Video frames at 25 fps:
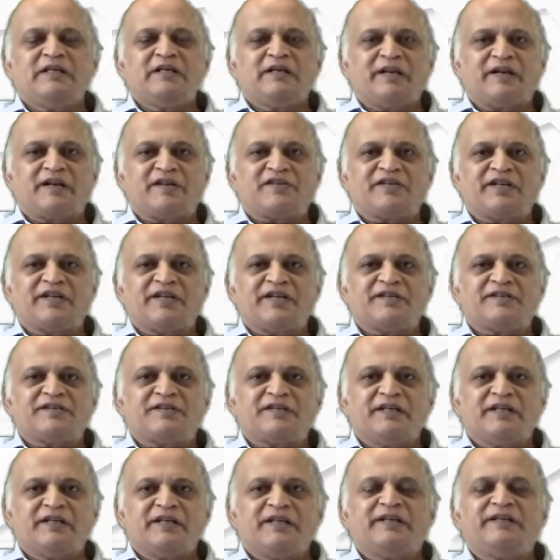
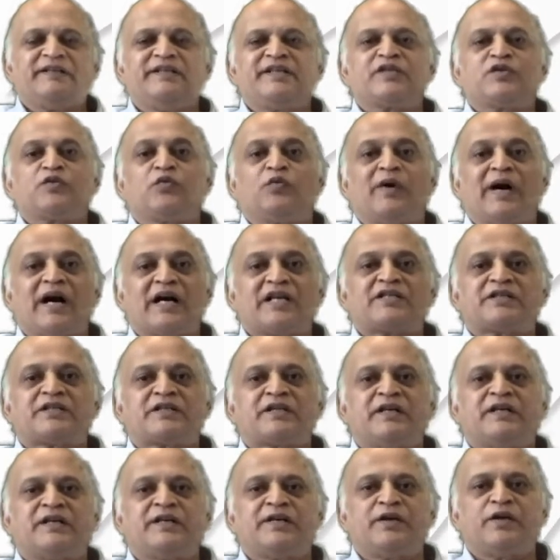residence in this
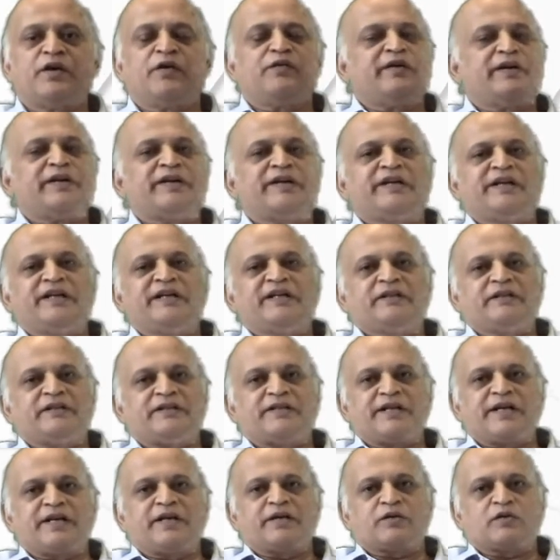vast country of
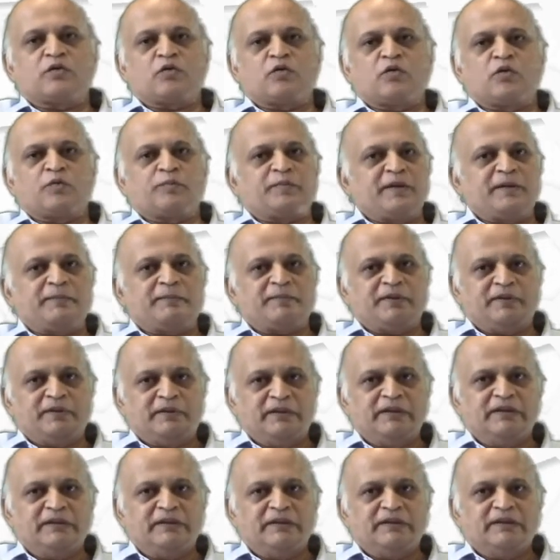138 crore people.
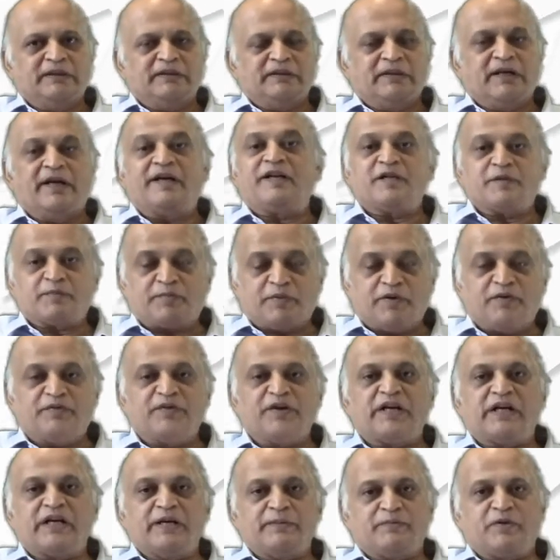It is
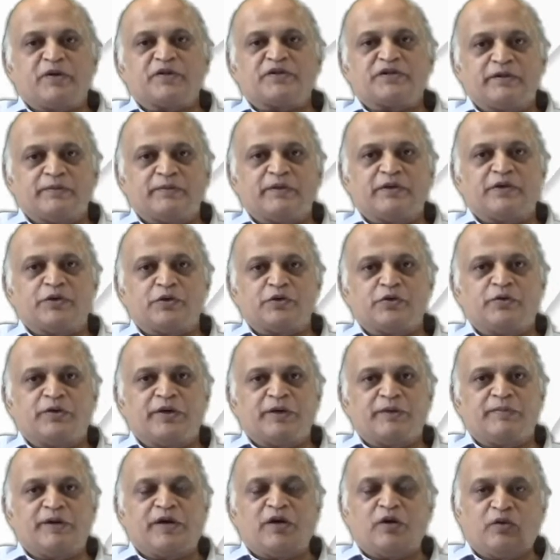perfectly possible to do
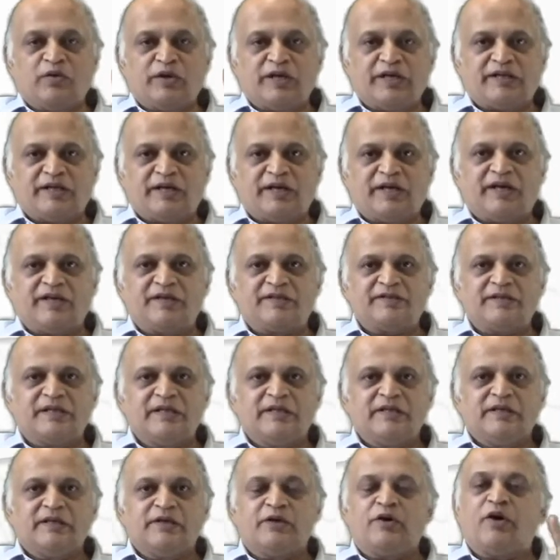it, but only thing is
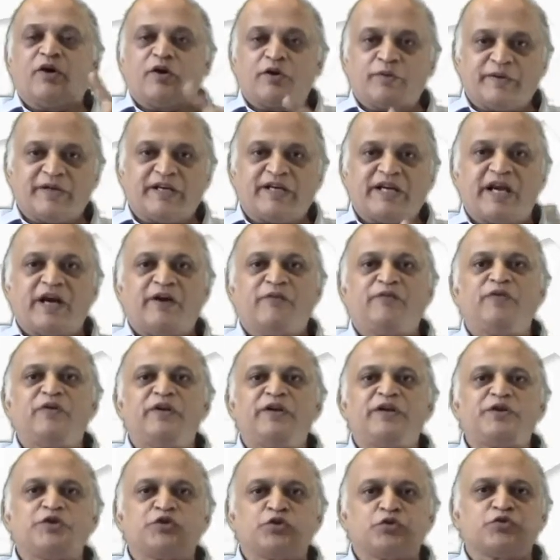you have to be
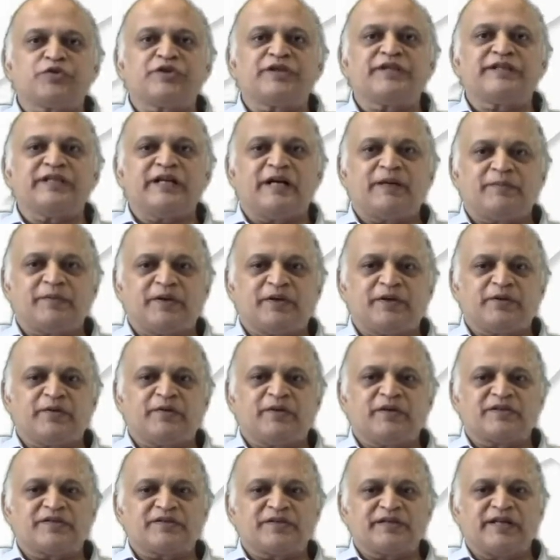careful in choosing that
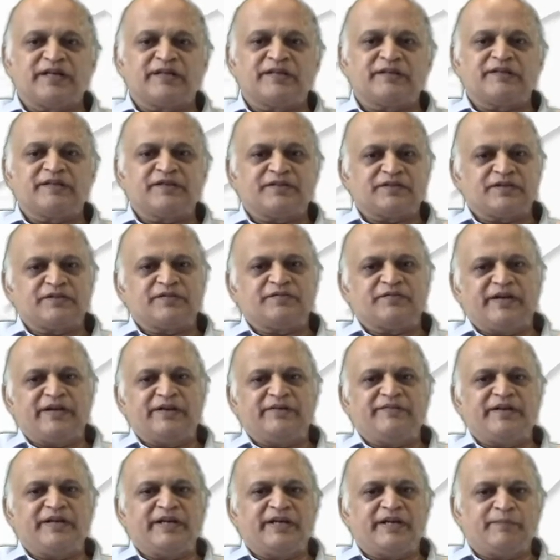particular center. This is
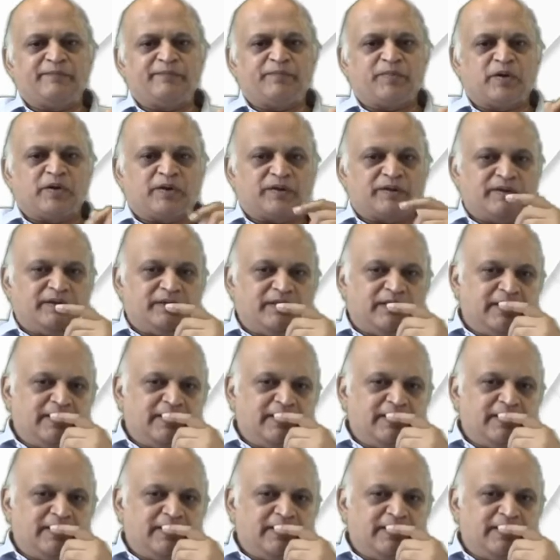very, very important.